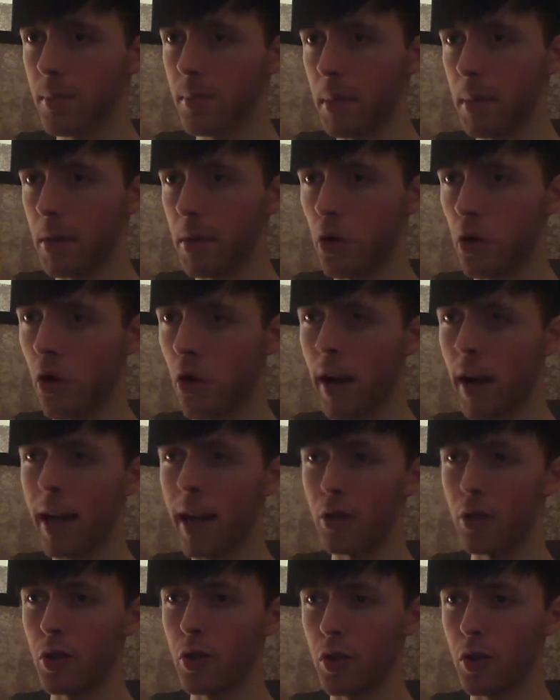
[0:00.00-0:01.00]
maybe your
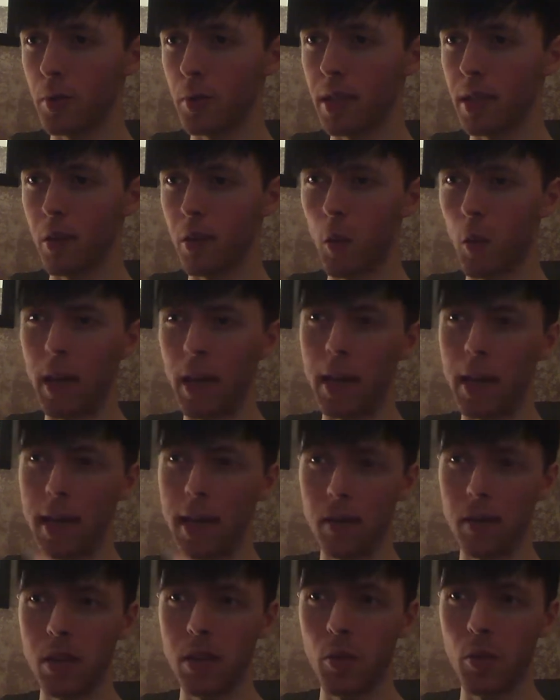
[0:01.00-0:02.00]
actions are being weighed
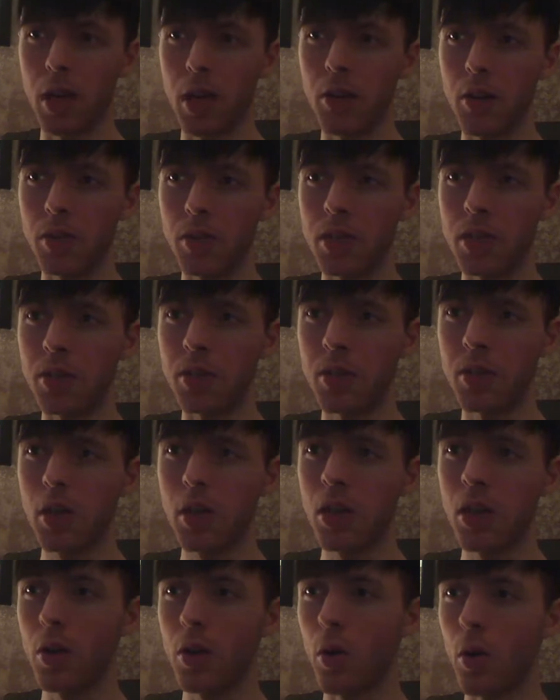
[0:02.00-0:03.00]
against someone
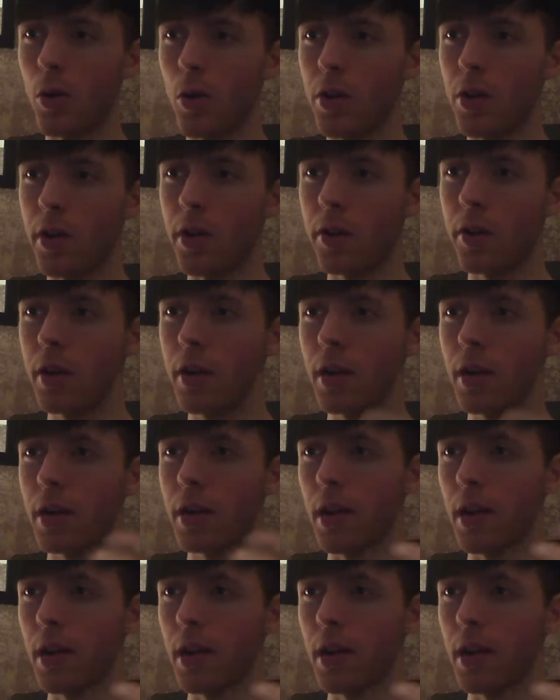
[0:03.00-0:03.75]
else's, or there